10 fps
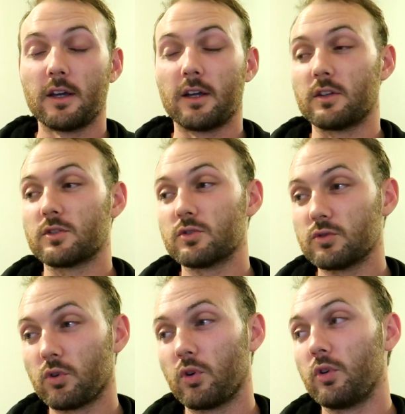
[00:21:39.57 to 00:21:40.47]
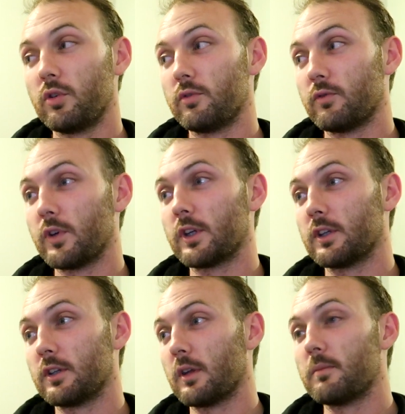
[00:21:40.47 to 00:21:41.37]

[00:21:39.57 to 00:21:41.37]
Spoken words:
and it's so freaking,